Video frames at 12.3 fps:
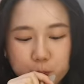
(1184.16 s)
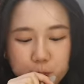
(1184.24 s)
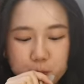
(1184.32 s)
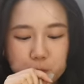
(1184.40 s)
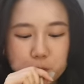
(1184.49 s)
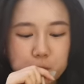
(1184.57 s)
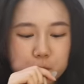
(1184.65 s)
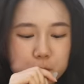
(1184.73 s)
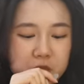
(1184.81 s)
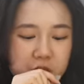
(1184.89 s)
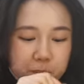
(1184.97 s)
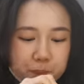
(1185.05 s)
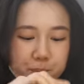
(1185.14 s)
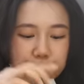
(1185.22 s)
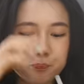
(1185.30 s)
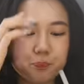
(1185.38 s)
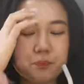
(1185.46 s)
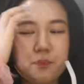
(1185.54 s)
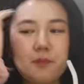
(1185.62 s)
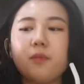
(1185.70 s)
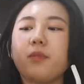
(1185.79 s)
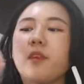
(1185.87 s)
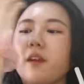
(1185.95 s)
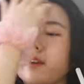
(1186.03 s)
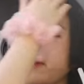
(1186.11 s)

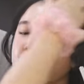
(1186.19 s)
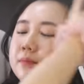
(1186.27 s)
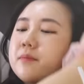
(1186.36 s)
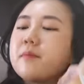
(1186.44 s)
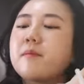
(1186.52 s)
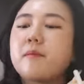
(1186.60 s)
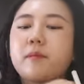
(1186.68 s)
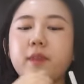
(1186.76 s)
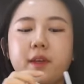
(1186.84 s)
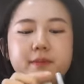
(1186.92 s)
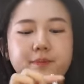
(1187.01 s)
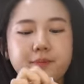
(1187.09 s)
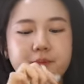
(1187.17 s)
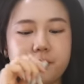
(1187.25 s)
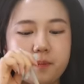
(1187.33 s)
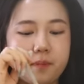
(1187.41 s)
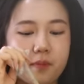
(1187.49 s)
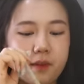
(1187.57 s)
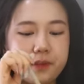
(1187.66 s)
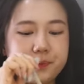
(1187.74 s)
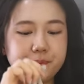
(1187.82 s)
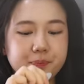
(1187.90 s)
The person shown says nothing.